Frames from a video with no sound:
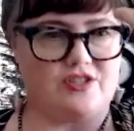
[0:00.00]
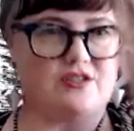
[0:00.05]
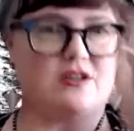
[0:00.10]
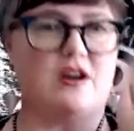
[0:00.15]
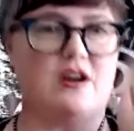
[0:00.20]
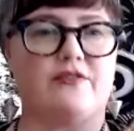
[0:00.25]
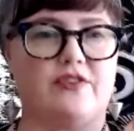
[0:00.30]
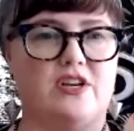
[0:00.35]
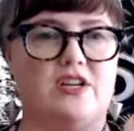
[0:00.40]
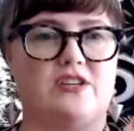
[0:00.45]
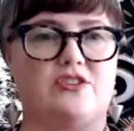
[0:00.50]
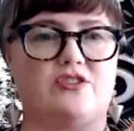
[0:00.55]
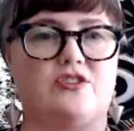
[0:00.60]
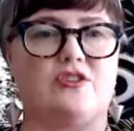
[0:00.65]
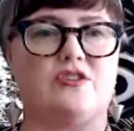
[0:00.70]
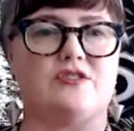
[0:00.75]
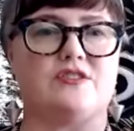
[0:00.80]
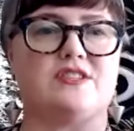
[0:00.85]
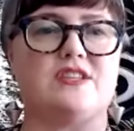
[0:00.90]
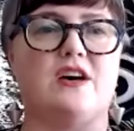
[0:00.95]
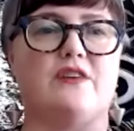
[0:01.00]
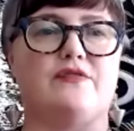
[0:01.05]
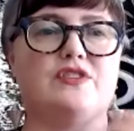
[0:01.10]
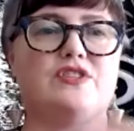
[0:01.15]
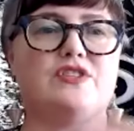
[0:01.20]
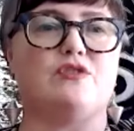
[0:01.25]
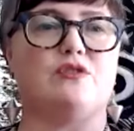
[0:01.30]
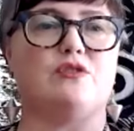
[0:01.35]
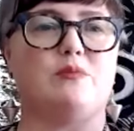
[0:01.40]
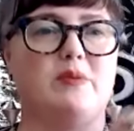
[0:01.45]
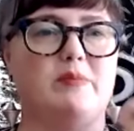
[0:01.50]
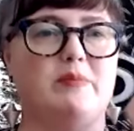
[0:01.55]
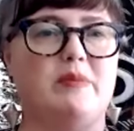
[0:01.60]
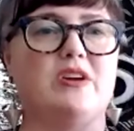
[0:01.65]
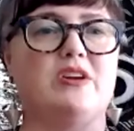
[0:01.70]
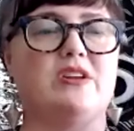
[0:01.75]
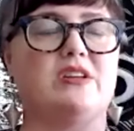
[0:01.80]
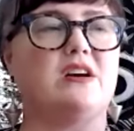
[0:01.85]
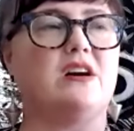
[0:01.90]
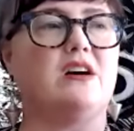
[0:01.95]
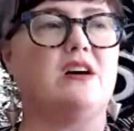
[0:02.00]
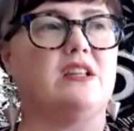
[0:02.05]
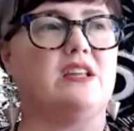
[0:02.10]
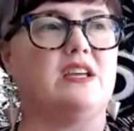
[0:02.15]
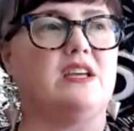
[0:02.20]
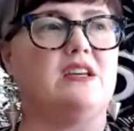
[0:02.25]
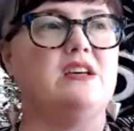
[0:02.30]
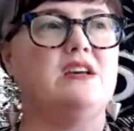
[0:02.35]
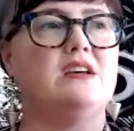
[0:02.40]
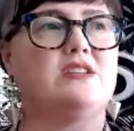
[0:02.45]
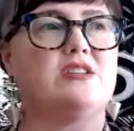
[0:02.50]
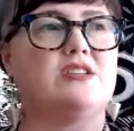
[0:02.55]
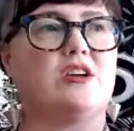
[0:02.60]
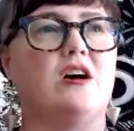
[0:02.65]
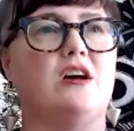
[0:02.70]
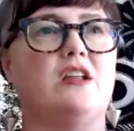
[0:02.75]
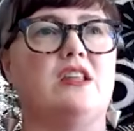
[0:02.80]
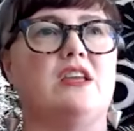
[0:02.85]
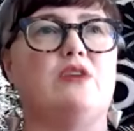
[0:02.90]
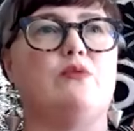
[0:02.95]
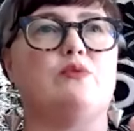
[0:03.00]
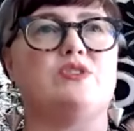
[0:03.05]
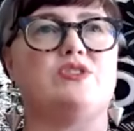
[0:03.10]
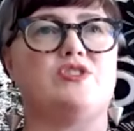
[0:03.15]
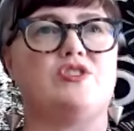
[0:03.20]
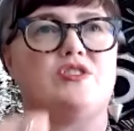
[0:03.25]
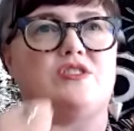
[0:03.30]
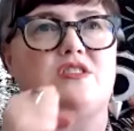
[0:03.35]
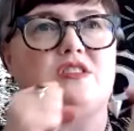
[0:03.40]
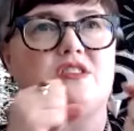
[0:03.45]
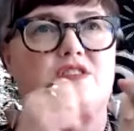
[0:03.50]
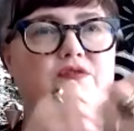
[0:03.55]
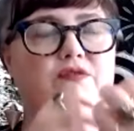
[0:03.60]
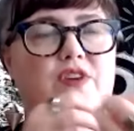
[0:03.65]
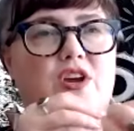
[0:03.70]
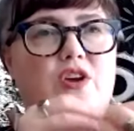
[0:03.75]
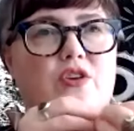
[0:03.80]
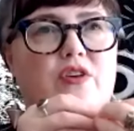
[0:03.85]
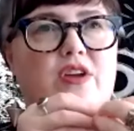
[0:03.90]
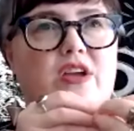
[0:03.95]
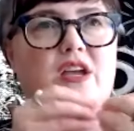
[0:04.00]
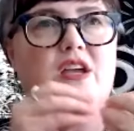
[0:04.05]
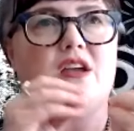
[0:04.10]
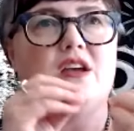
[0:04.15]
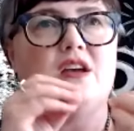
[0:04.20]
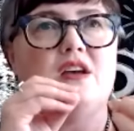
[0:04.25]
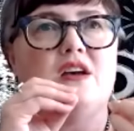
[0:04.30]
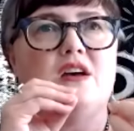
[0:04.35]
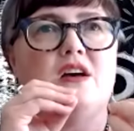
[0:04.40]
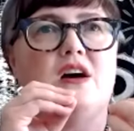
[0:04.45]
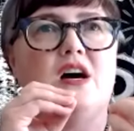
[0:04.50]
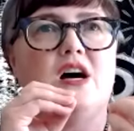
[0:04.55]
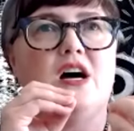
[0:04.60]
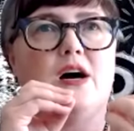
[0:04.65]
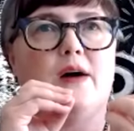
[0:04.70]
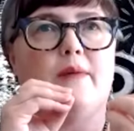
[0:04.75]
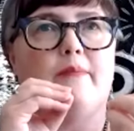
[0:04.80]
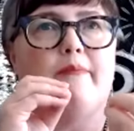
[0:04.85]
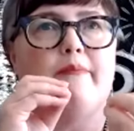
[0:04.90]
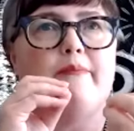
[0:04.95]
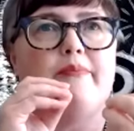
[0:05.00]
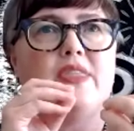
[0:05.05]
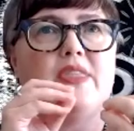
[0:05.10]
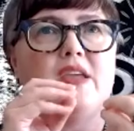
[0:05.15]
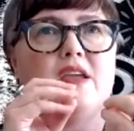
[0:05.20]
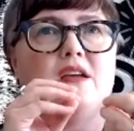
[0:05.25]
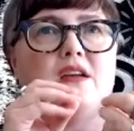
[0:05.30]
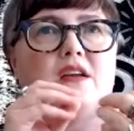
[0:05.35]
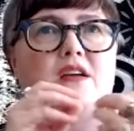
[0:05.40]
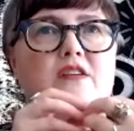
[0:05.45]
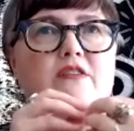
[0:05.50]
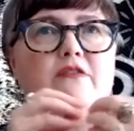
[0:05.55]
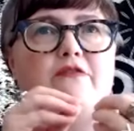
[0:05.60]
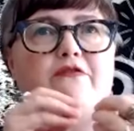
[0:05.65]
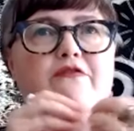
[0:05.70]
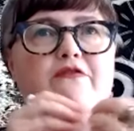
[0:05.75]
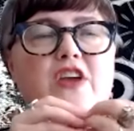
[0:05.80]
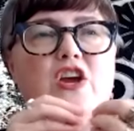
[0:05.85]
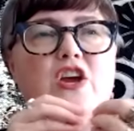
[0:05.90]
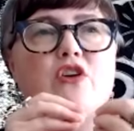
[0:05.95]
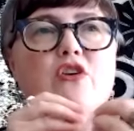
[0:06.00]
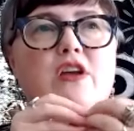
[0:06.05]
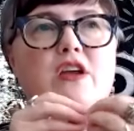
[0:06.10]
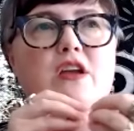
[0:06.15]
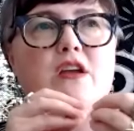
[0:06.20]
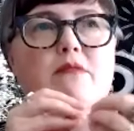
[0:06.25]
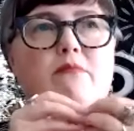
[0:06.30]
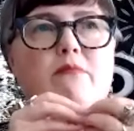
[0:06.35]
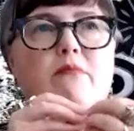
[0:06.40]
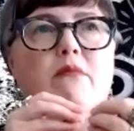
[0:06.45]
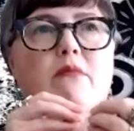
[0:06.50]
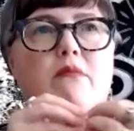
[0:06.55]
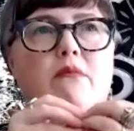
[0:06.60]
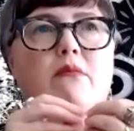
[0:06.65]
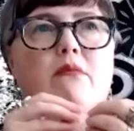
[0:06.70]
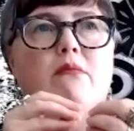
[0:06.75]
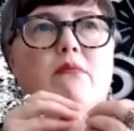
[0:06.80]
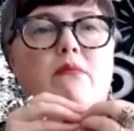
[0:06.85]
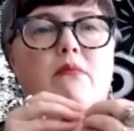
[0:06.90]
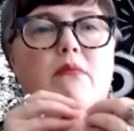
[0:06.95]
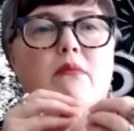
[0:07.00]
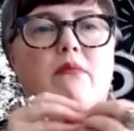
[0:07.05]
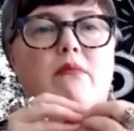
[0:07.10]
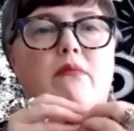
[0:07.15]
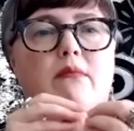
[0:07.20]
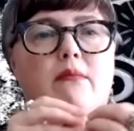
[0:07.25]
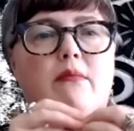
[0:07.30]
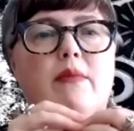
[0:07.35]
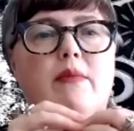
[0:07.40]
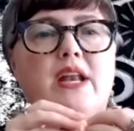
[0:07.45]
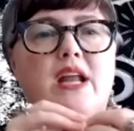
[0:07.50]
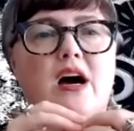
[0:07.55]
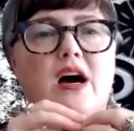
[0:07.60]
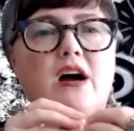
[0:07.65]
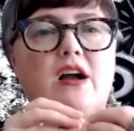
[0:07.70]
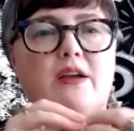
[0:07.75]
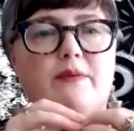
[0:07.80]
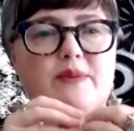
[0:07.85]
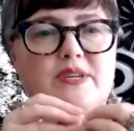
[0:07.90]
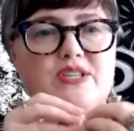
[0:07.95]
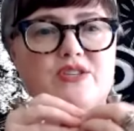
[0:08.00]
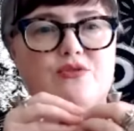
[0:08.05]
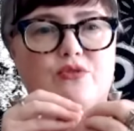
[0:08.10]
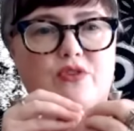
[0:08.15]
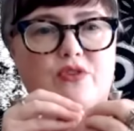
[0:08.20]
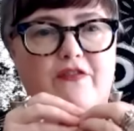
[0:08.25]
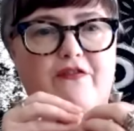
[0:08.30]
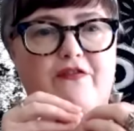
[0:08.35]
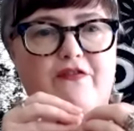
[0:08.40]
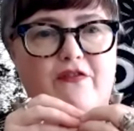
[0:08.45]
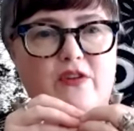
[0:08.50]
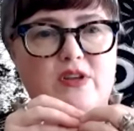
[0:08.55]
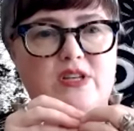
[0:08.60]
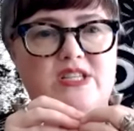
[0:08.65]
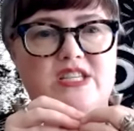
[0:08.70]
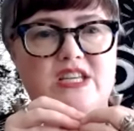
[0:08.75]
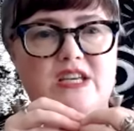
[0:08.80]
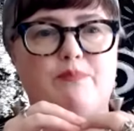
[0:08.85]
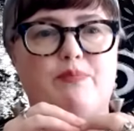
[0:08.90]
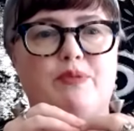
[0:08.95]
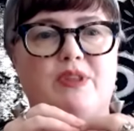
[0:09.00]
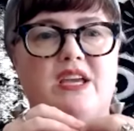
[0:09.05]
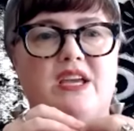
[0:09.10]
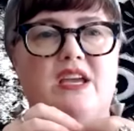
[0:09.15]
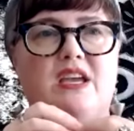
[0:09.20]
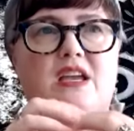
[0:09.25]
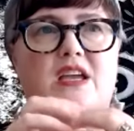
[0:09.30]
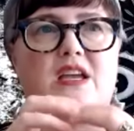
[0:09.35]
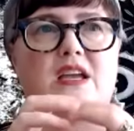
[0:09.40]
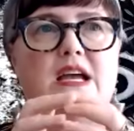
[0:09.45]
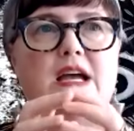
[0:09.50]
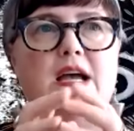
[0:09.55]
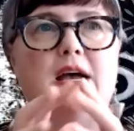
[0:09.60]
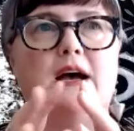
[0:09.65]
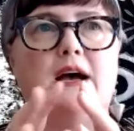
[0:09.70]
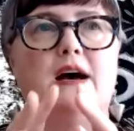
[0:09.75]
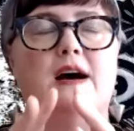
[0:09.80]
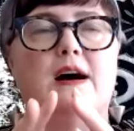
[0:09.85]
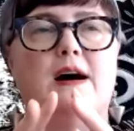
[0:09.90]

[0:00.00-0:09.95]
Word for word: herself, and so to be married Kali to Kali was just this very um, very monogamous, sort of deeply, um,